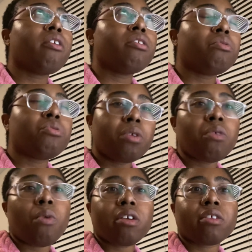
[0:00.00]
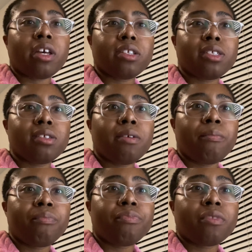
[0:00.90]
you doing a water cleanse?
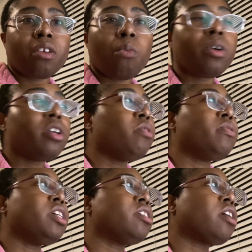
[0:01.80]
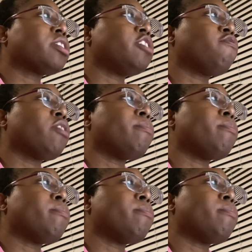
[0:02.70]
What are you detoxing from?